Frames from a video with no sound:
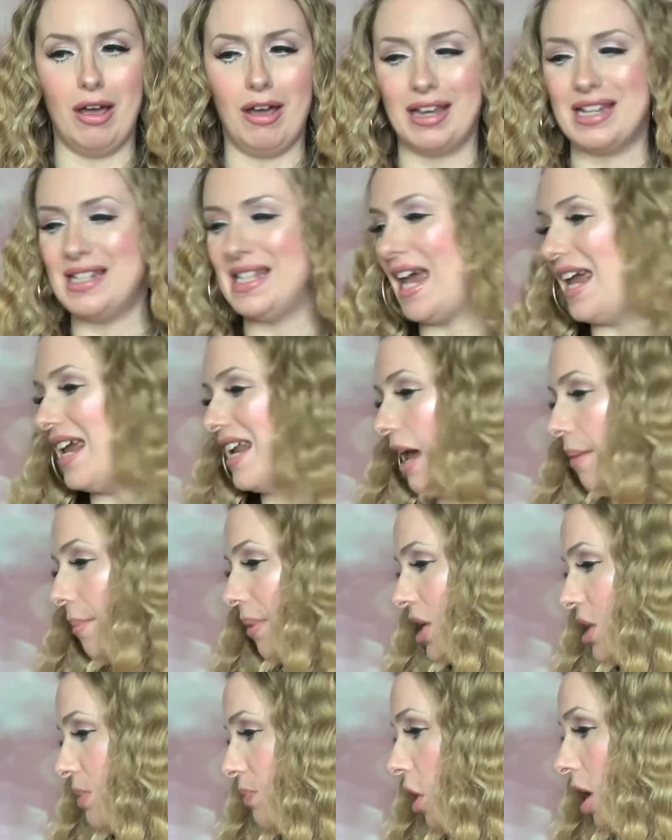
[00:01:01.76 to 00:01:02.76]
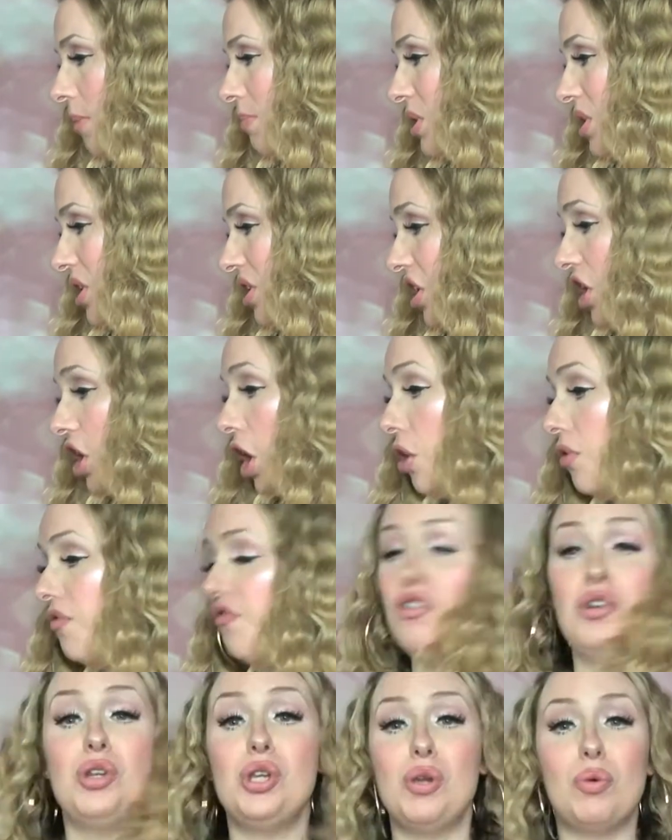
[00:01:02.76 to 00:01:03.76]
I can tell you that much. But I'm just gonna go
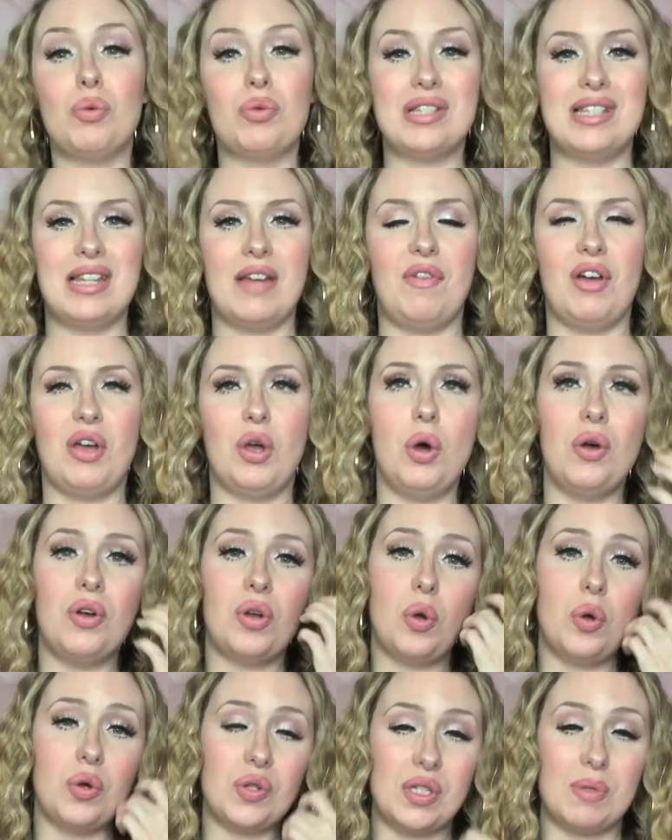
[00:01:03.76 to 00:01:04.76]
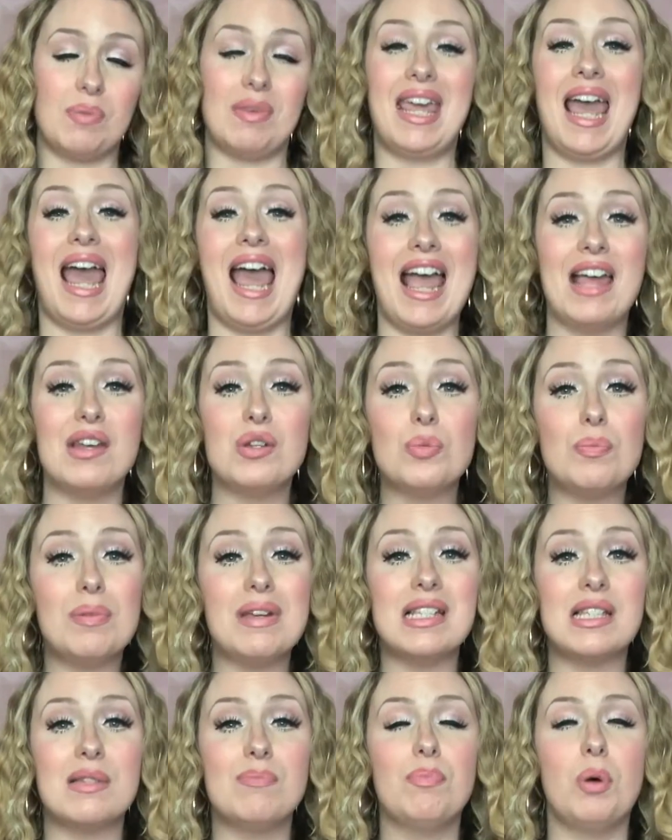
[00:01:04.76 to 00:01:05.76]
through you all the stuff I got. I've got some candle
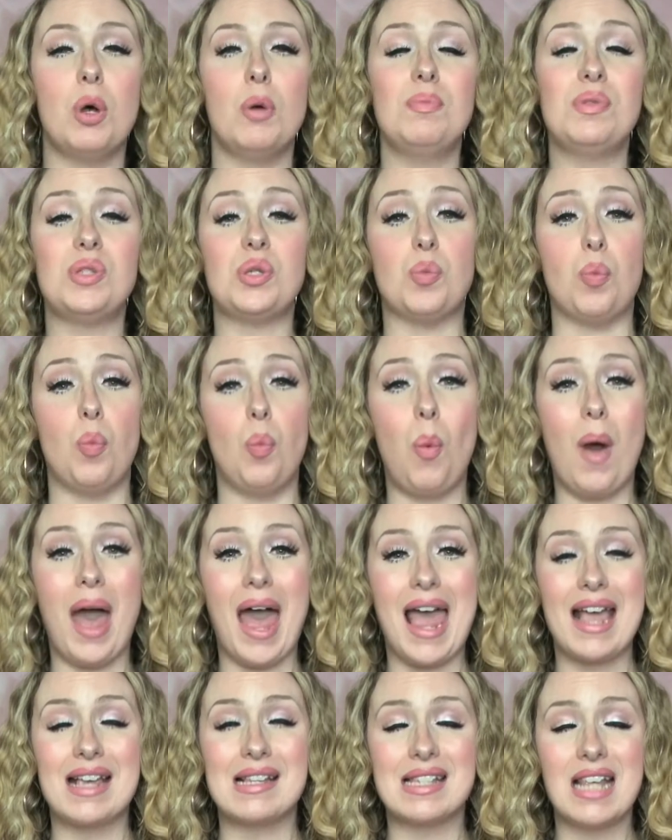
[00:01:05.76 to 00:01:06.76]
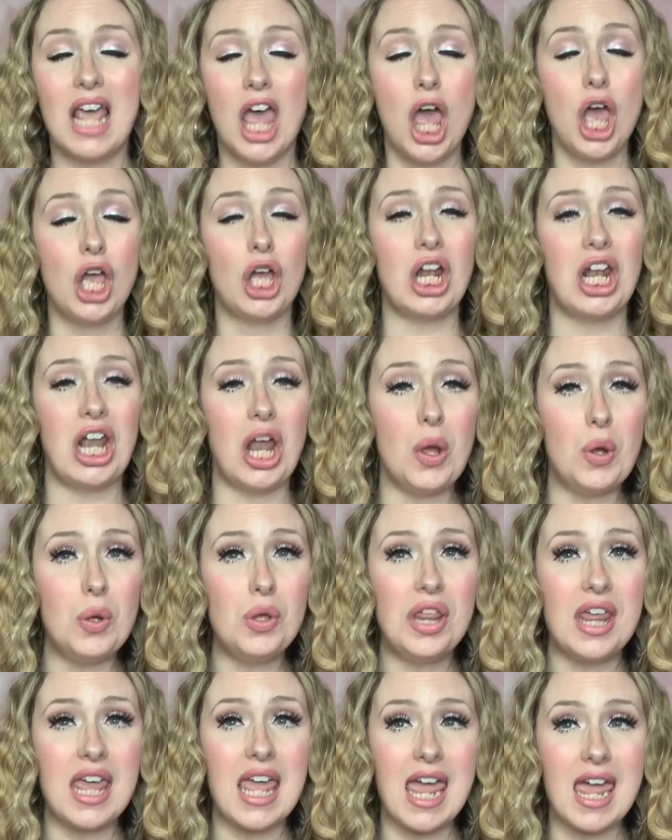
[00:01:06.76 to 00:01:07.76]
bits and bobs, some wax,
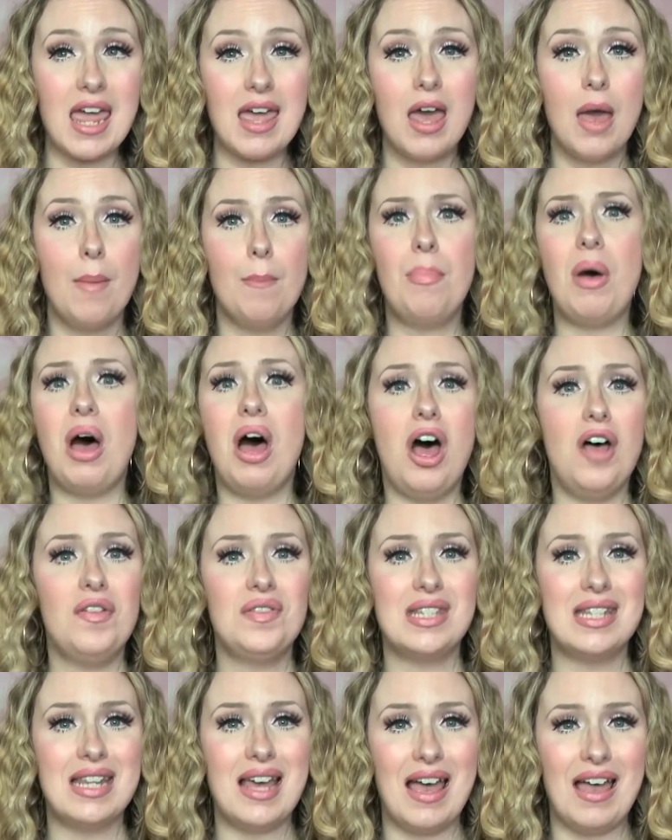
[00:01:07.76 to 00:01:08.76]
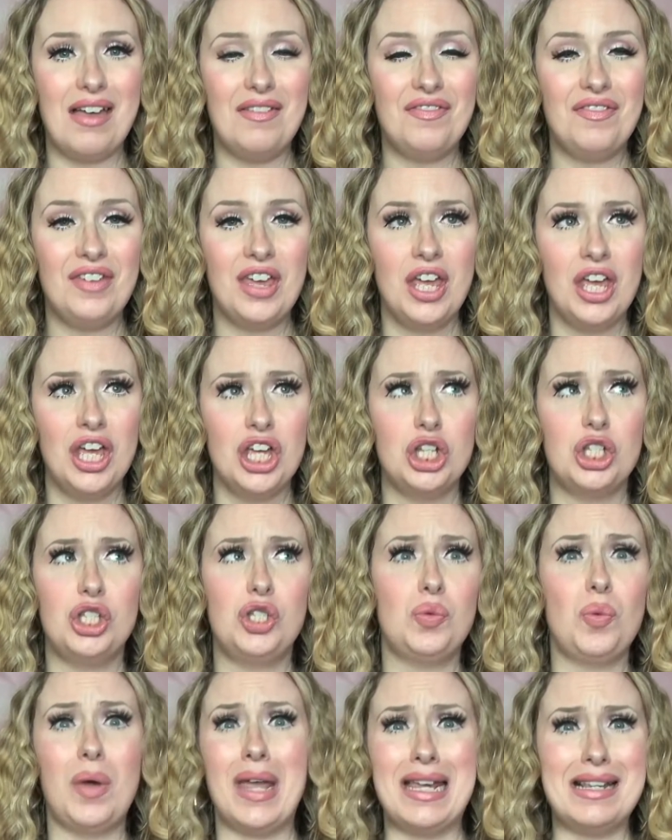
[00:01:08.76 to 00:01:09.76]
clothing, bath stuff,
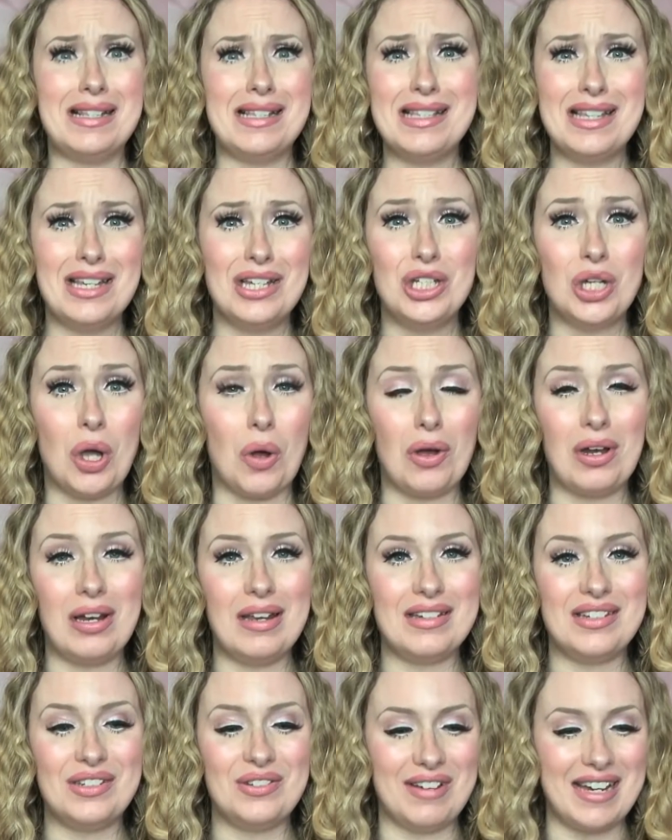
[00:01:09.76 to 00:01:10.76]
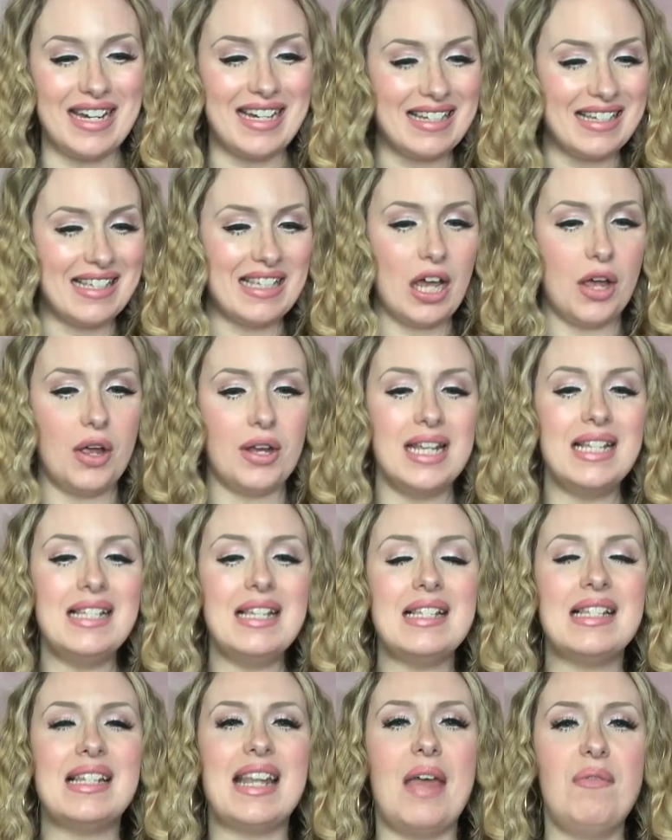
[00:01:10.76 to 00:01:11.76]
sweets, chocolate drinks. So this
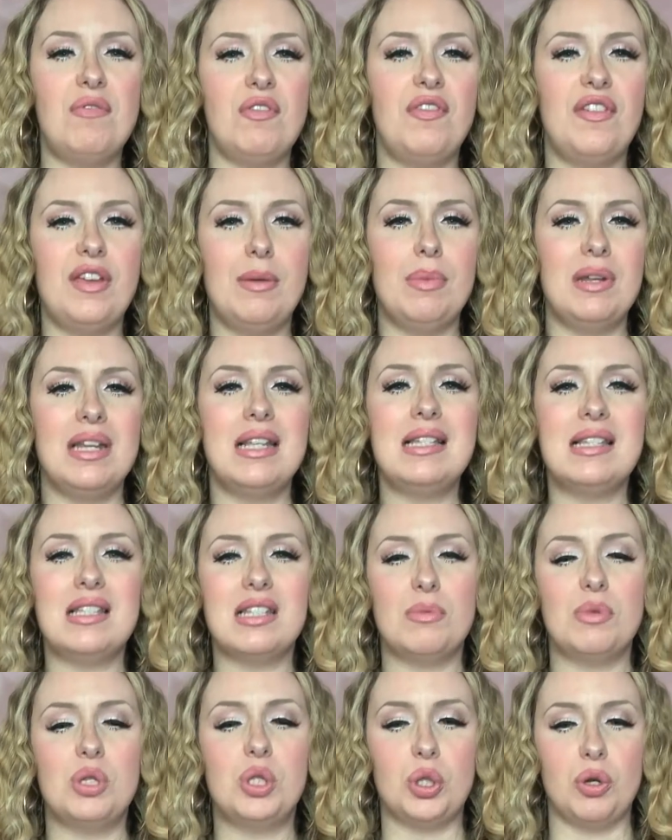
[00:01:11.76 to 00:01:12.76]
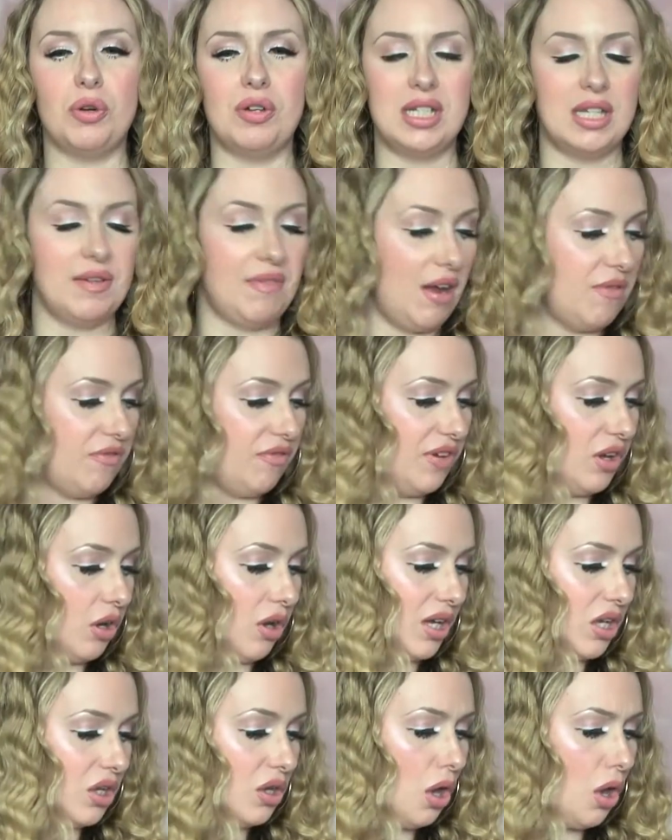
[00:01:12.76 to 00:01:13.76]
isn't everything, but this is the majority of everything
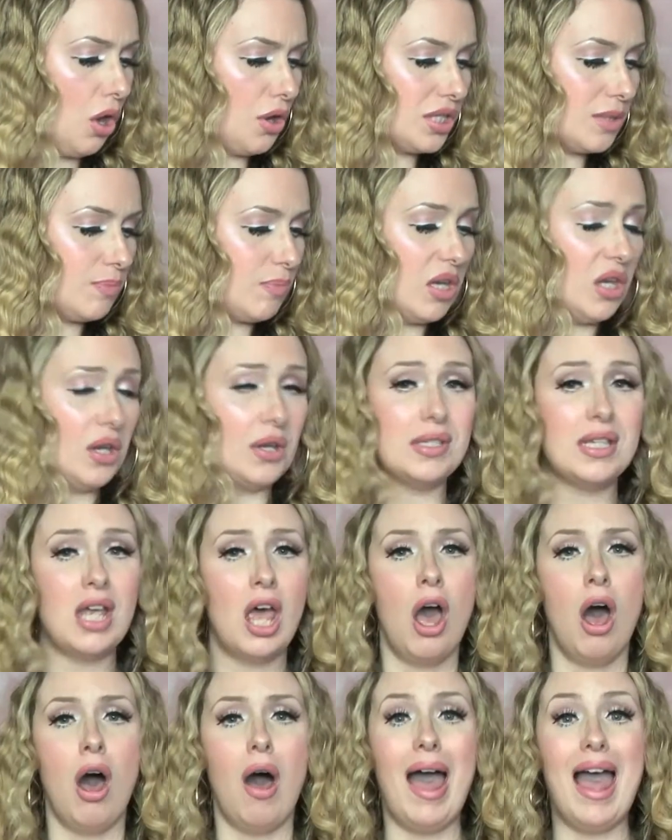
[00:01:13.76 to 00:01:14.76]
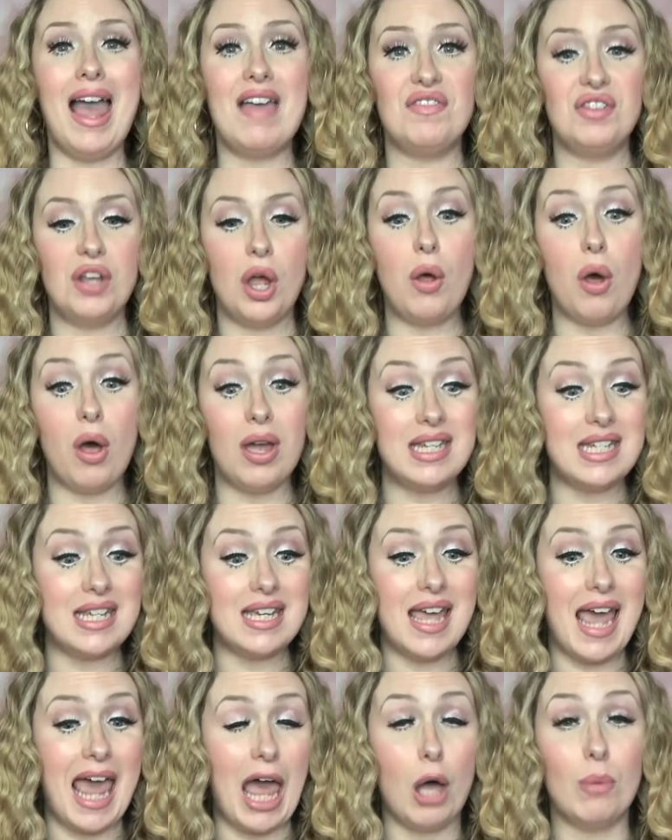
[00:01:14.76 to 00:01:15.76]
I got, because I have no
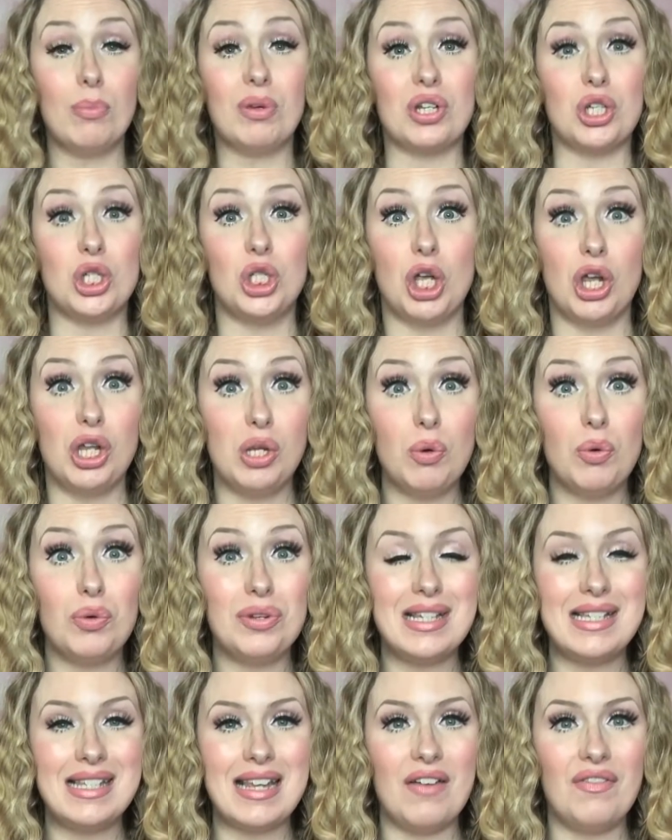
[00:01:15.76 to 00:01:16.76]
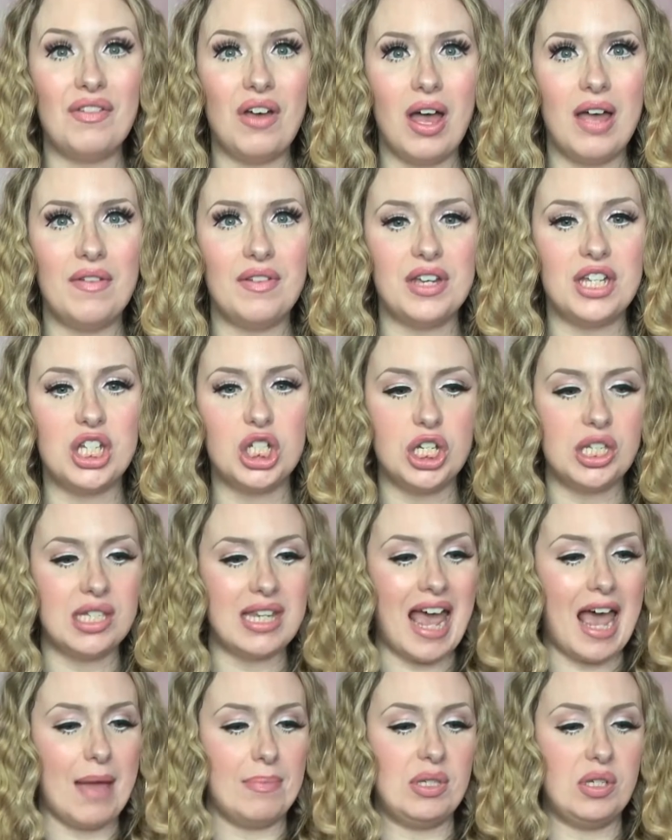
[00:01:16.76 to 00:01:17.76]
idea how I'm gonna show you all this stuff either. It's just
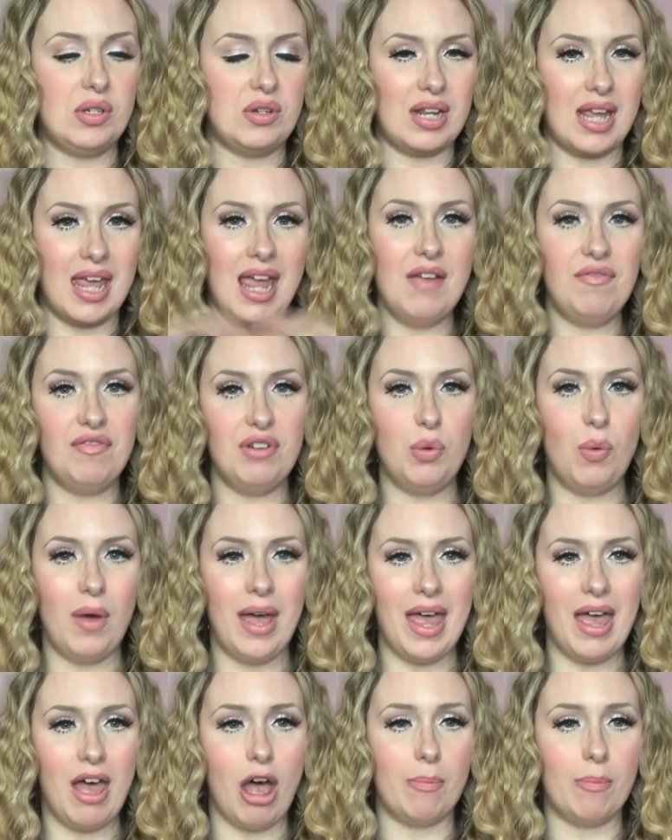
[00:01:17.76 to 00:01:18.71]
absolutely everywhere.